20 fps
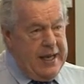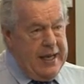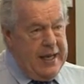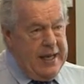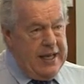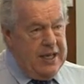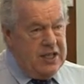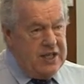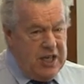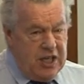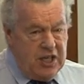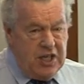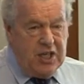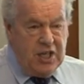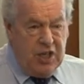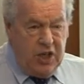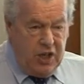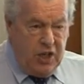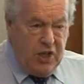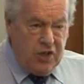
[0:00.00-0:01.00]
It's actually
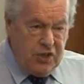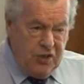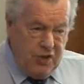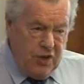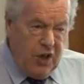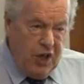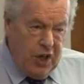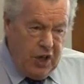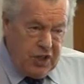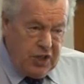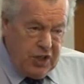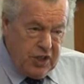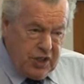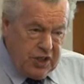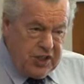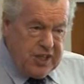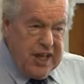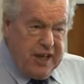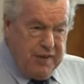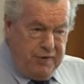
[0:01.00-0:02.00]
the loss of collagen, the
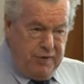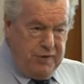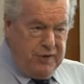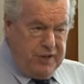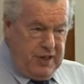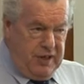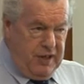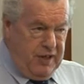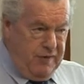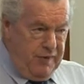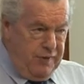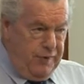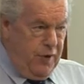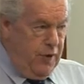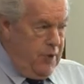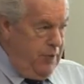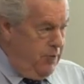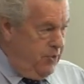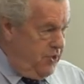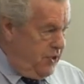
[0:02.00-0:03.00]
scaffolding that
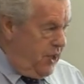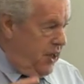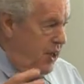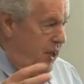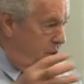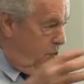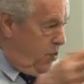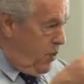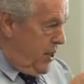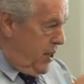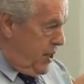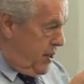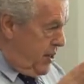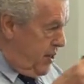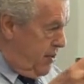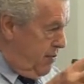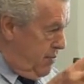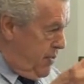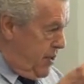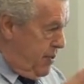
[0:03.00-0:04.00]
forms where
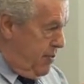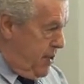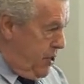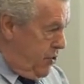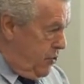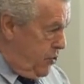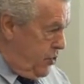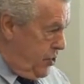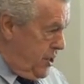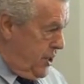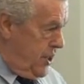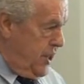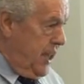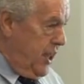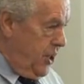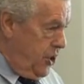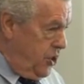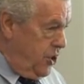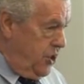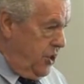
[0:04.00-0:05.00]
the minerals
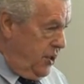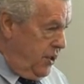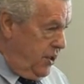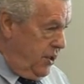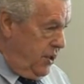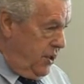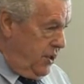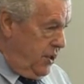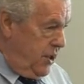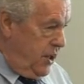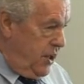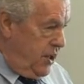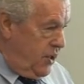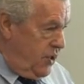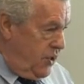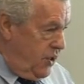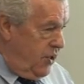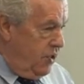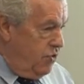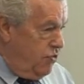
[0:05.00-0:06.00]
attach to.
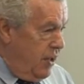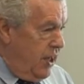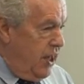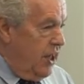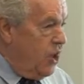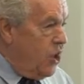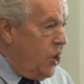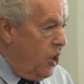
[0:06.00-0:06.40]
So it's really a